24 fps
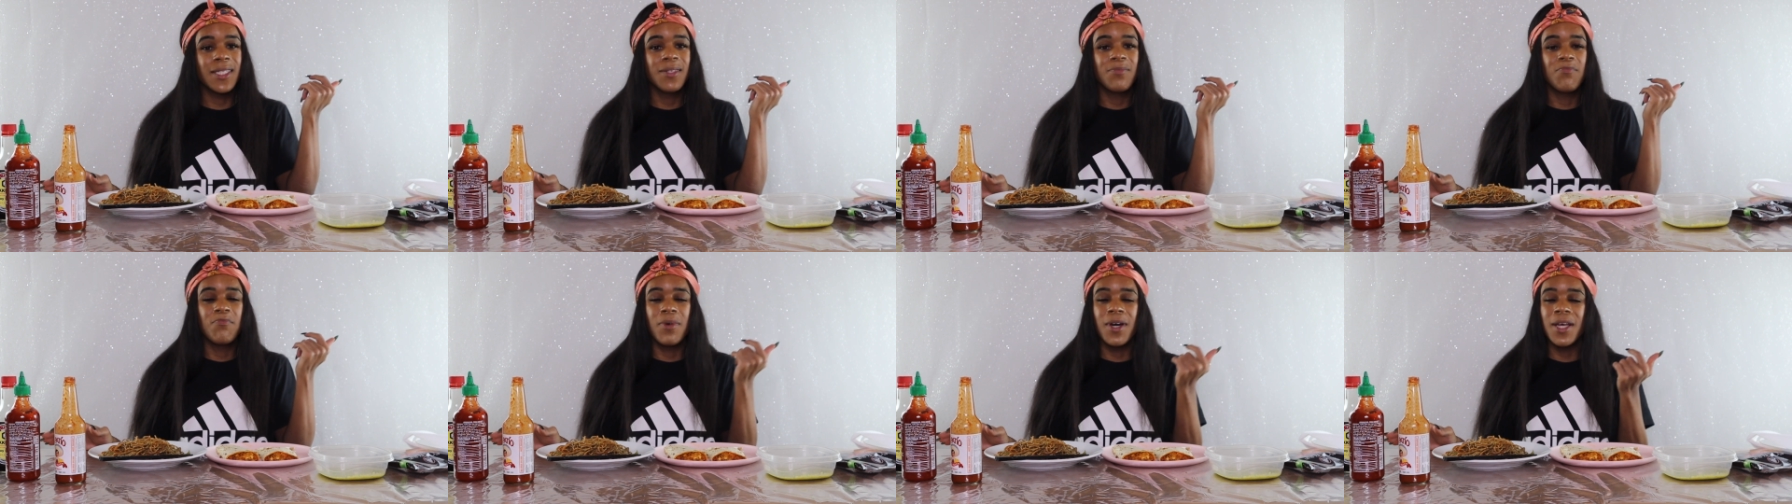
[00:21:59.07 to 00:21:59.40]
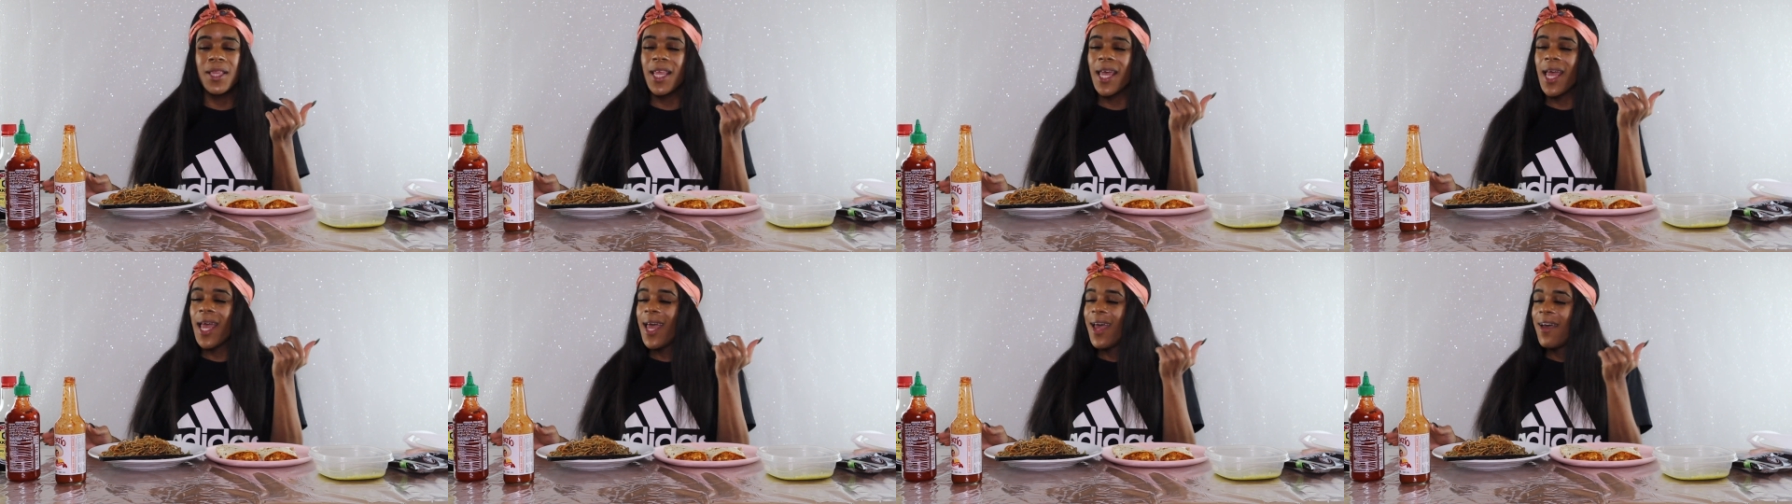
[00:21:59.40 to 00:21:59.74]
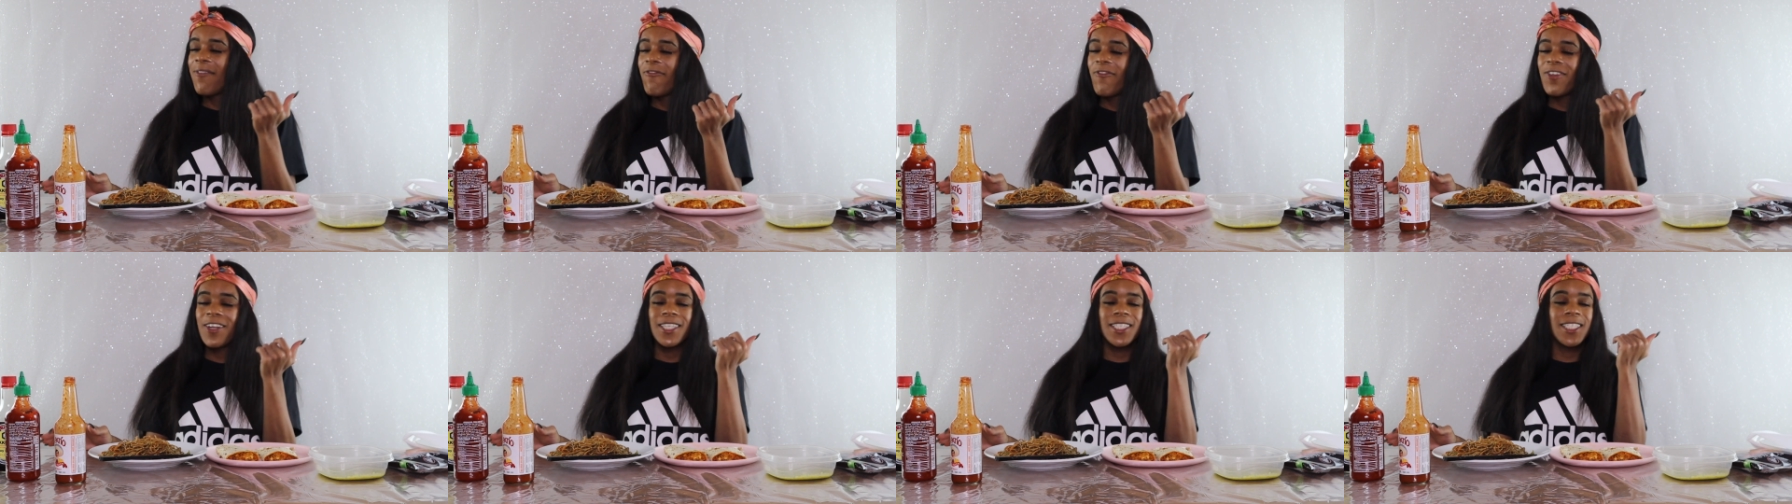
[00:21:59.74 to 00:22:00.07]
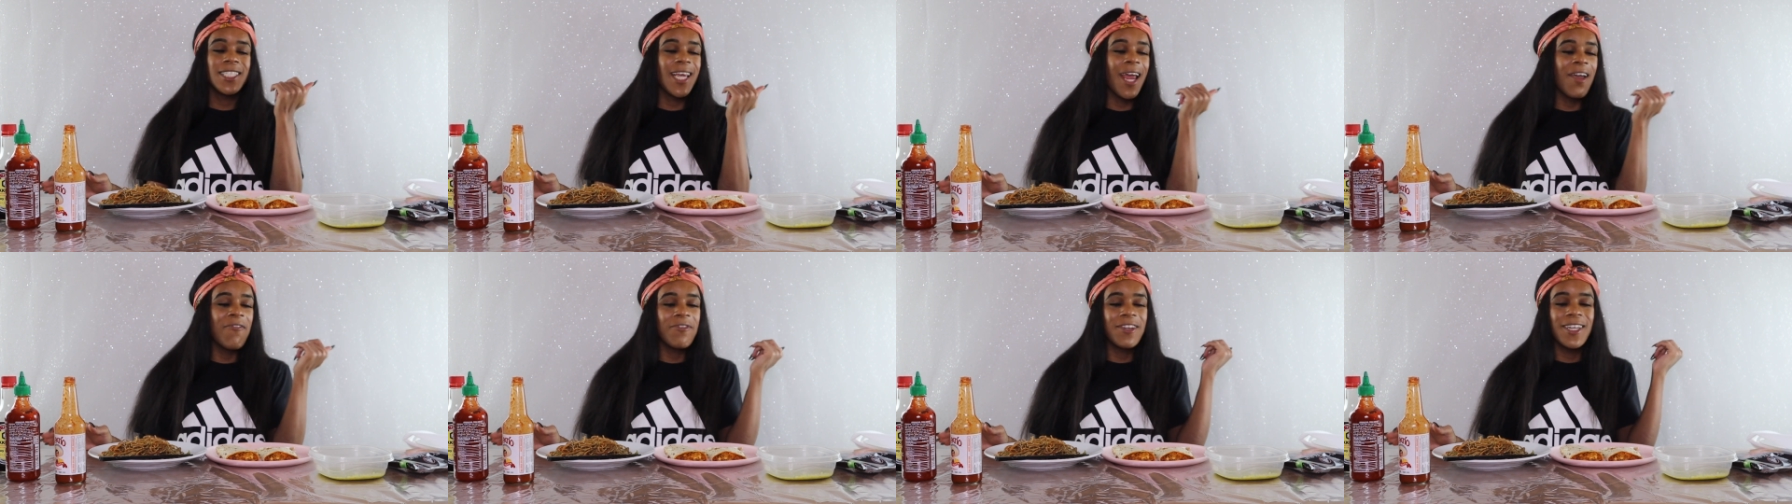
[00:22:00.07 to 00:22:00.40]
motherfucking
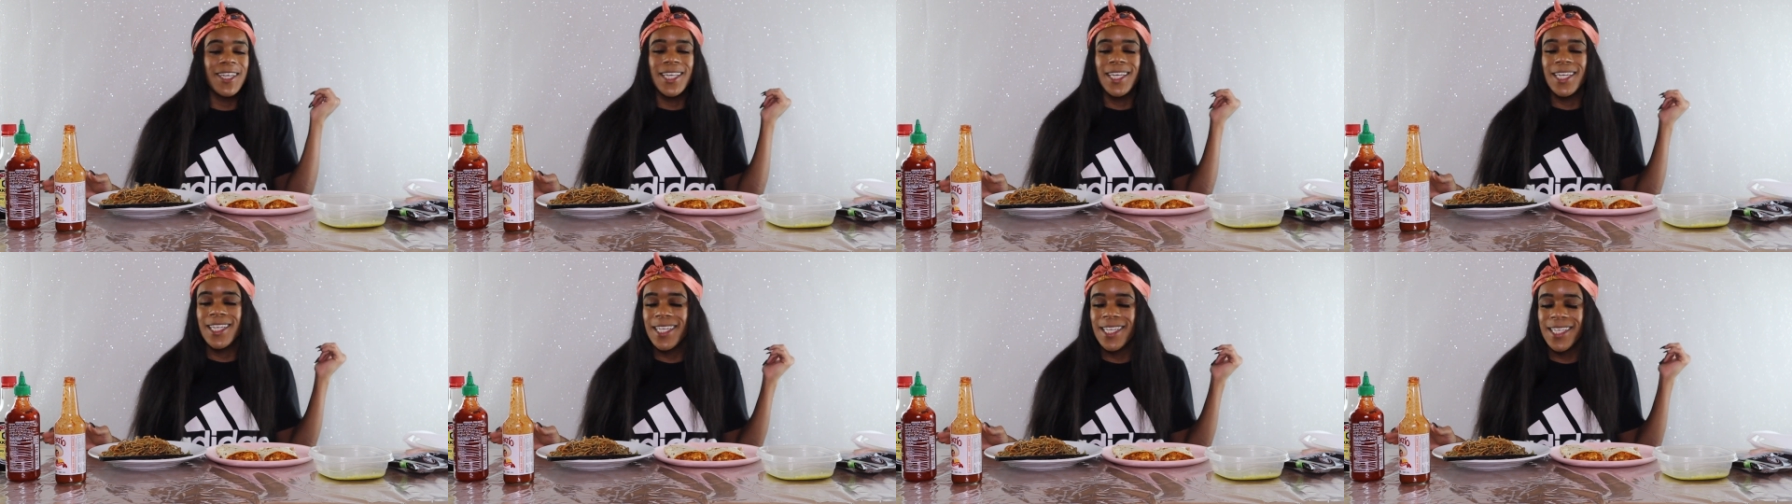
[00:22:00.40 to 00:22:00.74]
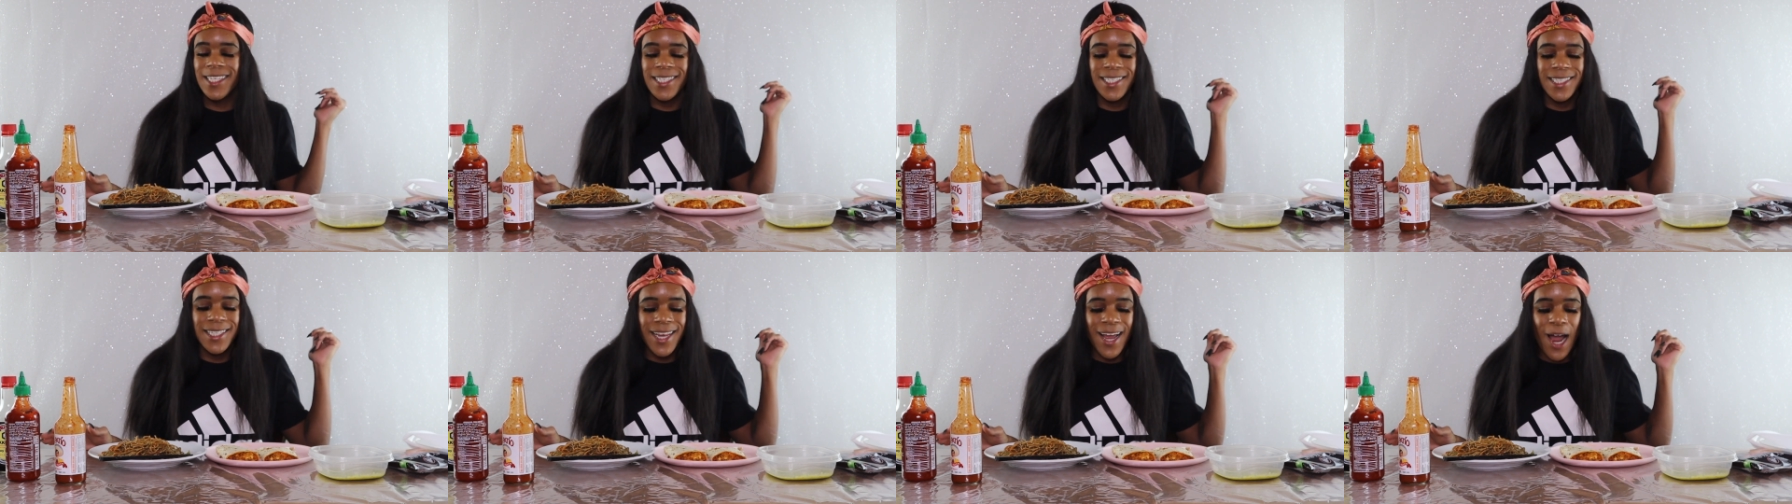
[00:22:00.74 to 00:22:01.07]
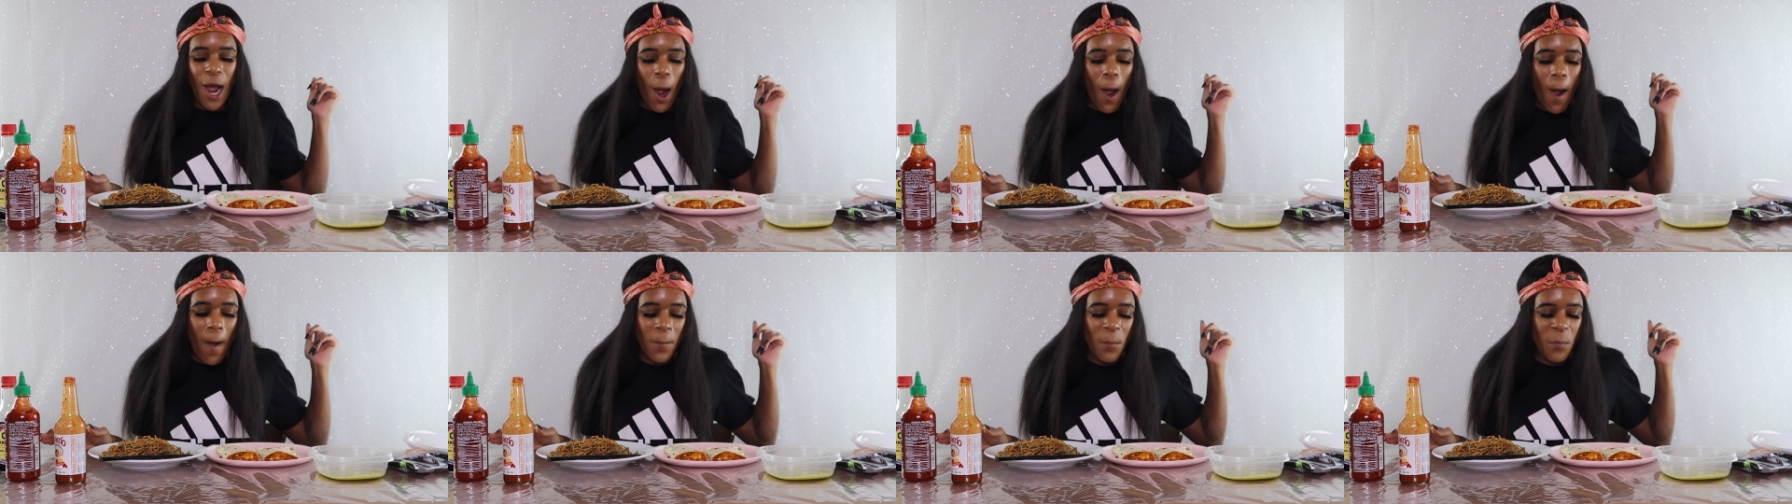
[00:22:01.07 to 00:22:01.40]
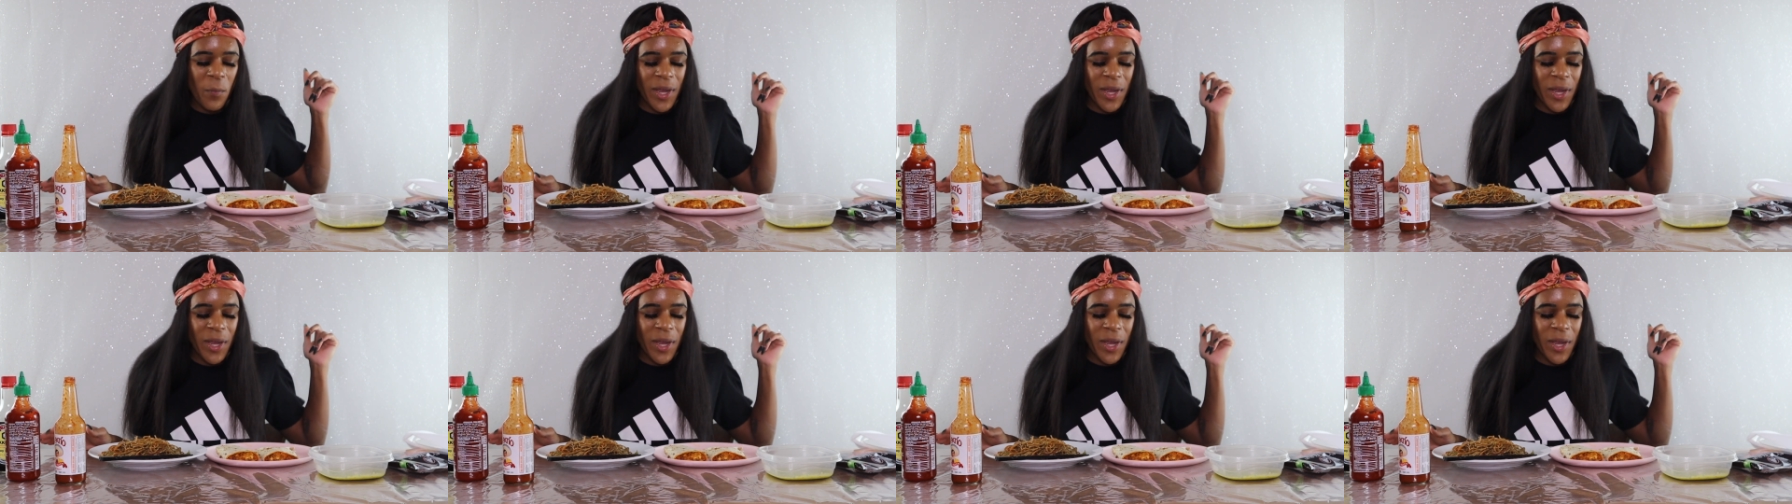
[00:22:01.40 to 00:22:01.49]
Japanese doll,